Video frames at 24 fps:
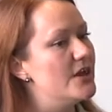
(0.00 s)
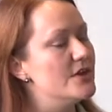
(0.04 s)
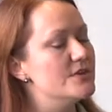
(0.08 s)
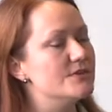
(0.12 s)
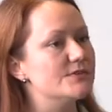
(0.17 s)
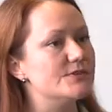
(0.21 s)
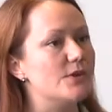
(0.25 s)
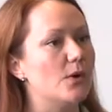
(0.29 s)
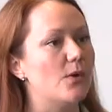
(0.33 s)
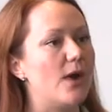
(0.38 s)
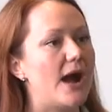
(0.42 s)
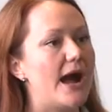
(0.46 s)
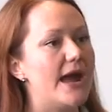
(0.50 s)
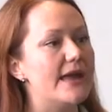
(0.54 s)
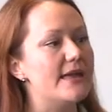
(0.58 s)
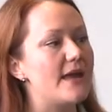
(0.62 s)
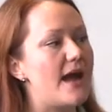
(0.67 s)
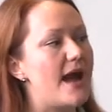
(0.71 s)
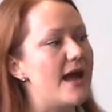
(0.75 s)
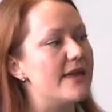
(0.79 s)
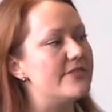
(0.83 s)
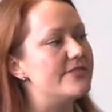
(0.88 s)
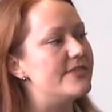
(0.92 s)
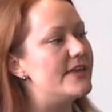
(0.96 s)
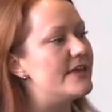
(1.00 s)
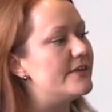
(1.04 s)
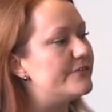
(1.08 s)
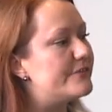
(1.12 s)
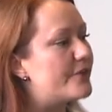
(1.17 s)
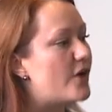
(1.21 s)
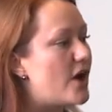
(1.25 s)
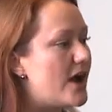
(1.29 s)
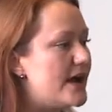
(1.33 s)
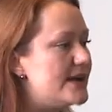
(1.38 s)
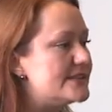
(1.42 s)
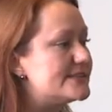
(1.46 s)
So I think
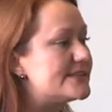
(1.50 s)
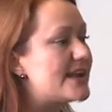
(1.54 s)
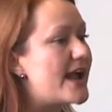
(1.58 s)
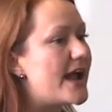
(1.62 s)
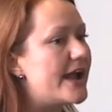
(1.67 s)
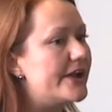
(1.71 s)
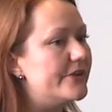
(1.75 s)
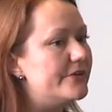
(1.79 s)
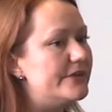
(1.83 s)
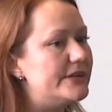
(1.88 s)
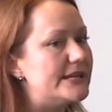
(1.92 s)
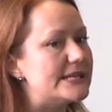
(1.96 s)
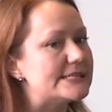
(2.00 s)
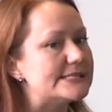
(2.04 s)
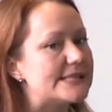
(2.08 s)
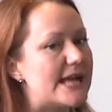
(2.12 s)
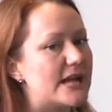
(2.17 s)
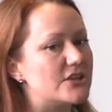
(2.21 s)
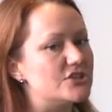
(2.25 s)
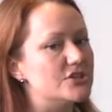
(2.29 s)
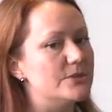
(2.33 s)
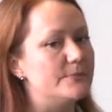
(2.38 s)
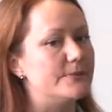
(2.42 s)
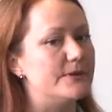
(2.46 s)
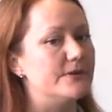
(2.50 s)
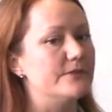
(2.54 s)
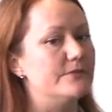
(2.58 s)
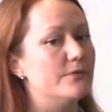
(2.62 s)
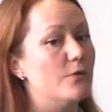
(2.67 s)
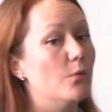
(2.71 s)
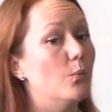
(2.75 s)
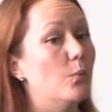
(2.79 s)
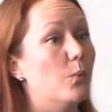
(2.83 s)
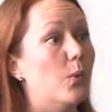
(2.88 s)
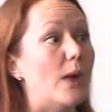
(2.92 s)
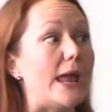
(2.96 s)
for us, hiring has actually been
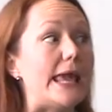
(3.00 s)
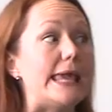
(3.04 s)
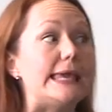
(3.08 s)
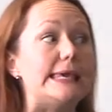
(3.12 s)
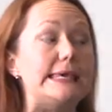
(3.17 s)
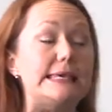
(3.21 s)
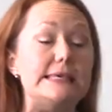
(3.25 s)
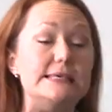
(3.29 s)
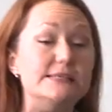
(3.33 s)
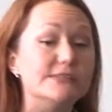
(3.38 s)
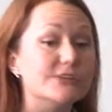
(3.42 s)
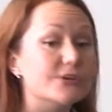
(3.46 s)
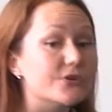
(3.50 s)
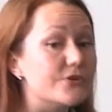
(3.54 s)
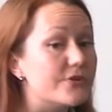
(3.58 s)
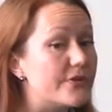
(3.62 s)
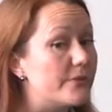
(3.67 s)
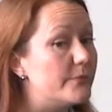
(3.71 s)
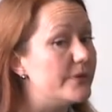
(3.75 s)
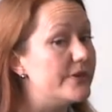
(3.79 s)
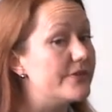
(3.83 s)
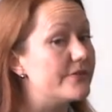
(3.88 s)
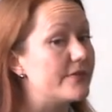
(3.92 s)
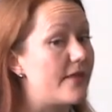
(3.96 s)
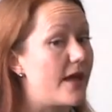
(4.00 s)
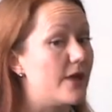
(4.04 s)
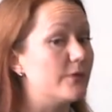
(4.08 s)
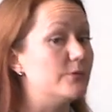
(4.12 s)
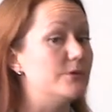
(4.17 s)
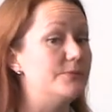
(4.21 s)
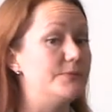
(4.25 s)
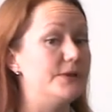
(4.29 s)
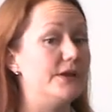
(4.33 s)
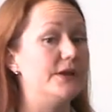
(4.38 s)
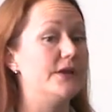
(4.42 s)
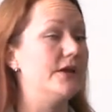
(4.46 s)
way easier than we thought it
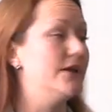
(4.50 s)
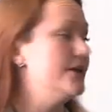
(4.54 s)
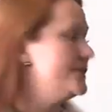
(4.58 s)
would be